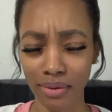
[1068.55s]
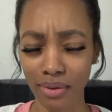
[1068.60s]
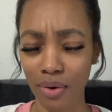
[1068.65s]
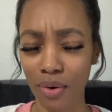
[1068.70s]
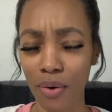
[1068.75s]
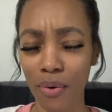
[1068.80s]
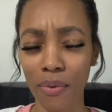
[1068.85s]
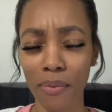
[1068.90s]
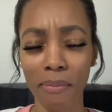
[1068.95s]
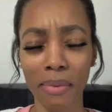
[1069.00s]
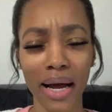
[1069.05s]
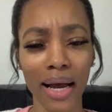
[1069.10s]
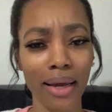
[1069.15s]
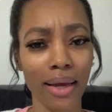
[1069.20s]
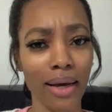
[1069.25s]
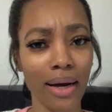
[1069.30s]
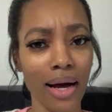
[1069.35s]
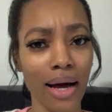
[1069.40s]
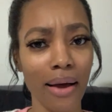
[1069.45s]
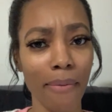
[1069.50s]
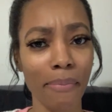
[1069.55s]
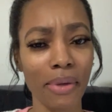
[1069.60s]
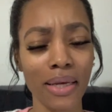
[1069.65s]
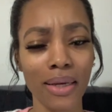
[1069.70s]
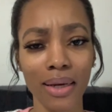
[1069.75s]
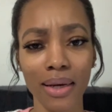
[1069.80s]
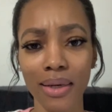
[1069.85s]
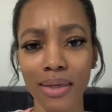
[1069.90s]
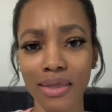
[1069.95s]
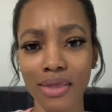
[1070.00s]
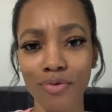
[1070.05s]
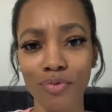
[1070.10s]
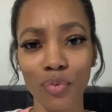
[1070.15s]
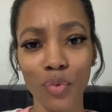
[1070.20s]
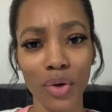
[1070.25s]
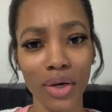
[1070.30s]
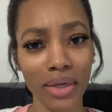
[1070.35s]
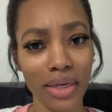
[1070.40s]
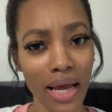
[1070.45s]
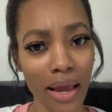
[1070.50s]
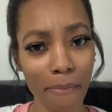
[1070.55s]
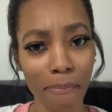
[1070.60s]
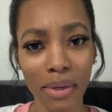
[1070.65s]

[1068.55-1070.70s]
Oh my God, because of one night,